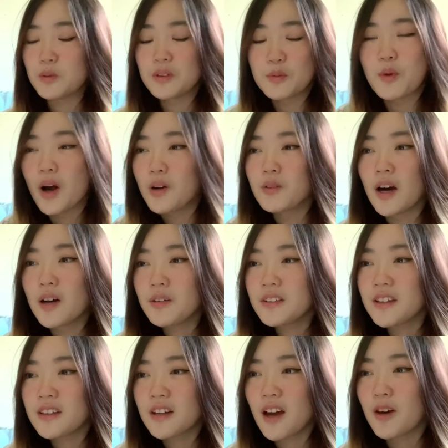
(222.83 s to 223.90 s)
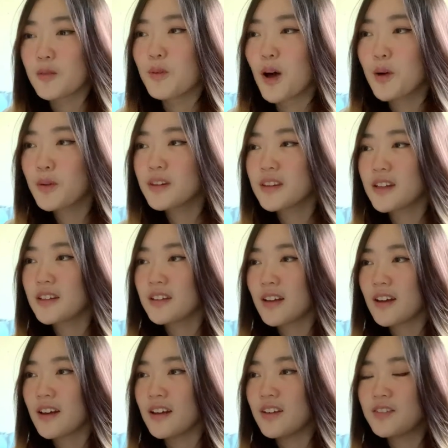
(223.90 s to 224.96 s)
Why would they not? Why would they
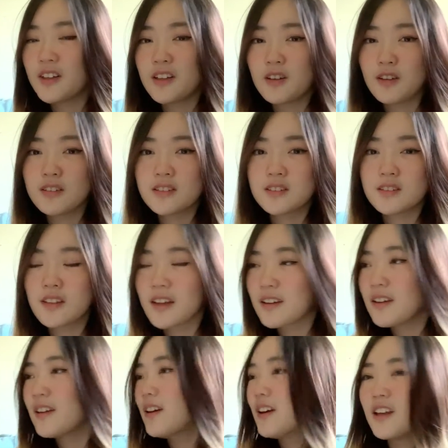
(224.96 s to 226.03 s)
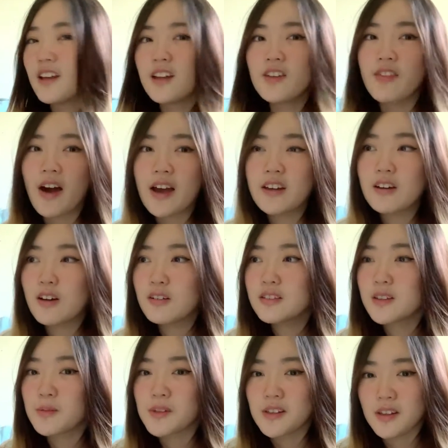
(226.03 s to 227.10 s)
not? If they know, like, if I know
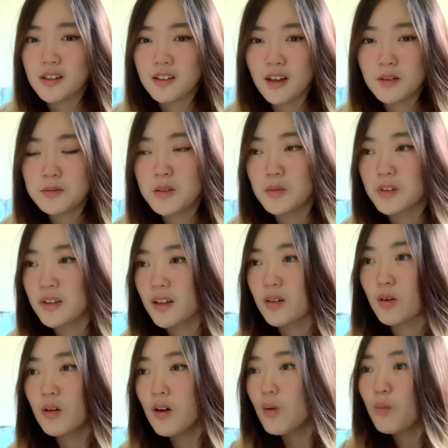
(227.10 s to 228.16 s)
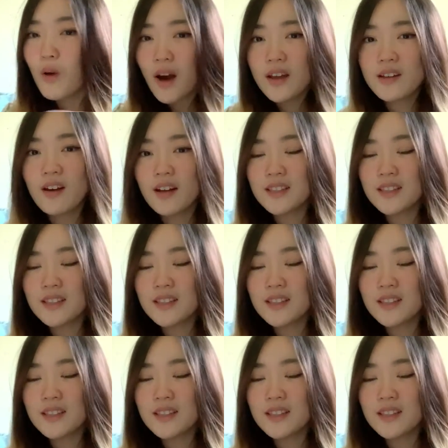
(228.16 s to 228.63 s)
something that can help someone, like, why not?